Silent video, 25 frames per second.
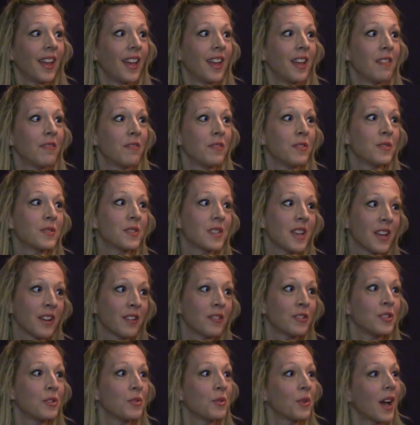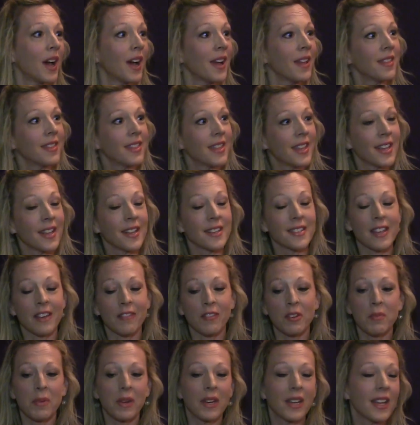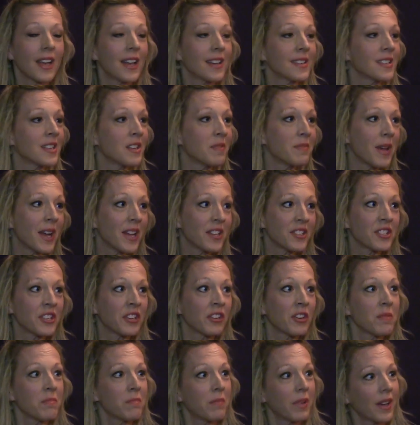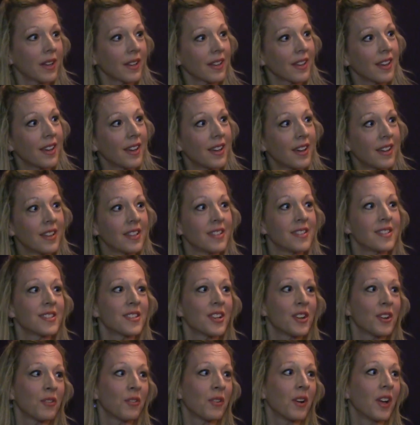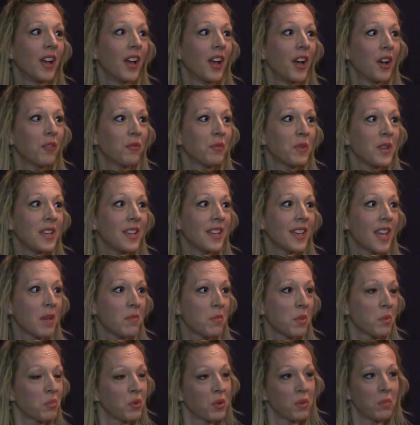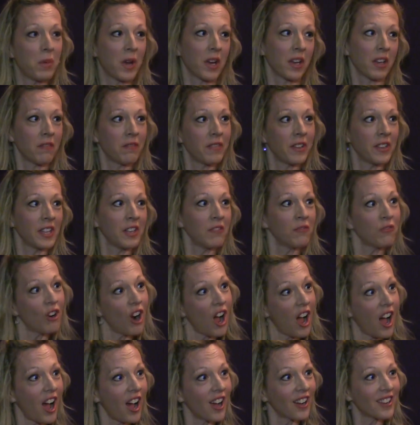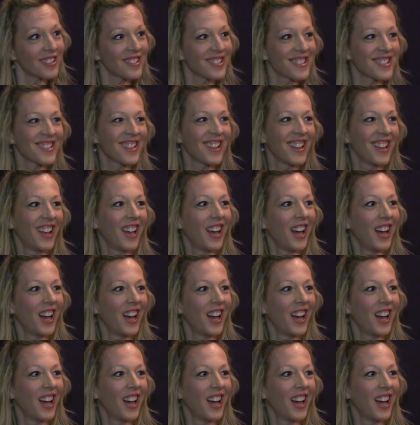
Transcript: If you say or do kind things, everybody has an imaginary bucket. And so we came up with bucket filling rocks.